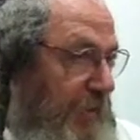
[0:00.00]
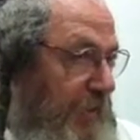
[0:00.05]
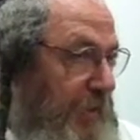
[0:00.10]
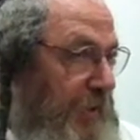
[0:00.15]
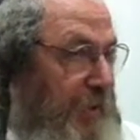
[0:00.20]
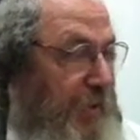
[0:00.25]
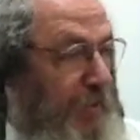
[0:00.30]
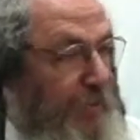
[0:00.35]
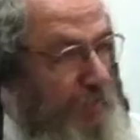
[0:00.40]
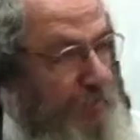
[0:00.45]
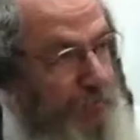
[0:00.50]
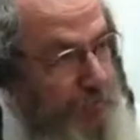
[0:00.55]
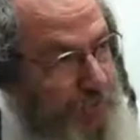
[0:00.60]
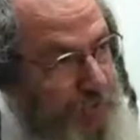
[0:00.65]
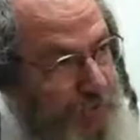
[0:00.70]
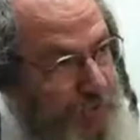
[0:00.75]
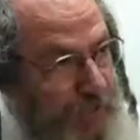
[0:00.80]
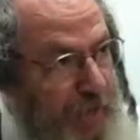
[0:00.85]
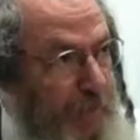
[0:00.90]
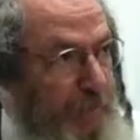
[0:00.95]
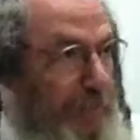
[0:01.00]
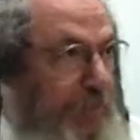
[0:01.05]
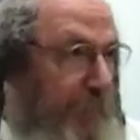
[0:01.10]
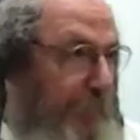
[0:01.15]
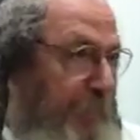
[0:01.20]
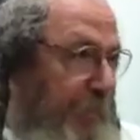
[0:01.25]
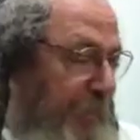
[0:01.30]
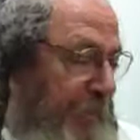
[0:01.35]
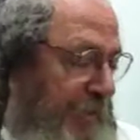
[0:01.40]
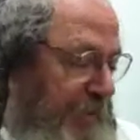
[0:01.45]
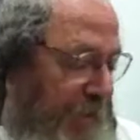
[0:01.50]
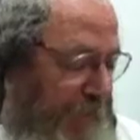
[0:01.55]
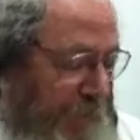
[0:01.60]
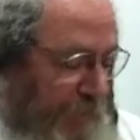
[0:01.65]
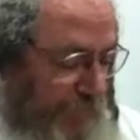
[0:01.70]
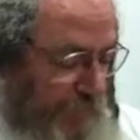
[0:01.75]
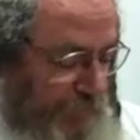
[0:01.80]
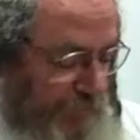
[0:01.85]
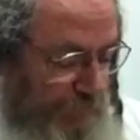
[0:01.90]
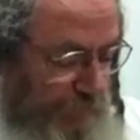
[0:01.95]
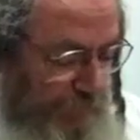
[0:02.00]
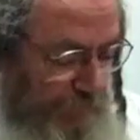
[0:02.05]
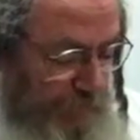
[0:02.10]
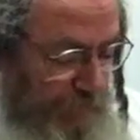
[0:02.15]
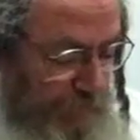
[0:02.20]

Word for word: You know, they put it up, they put it down.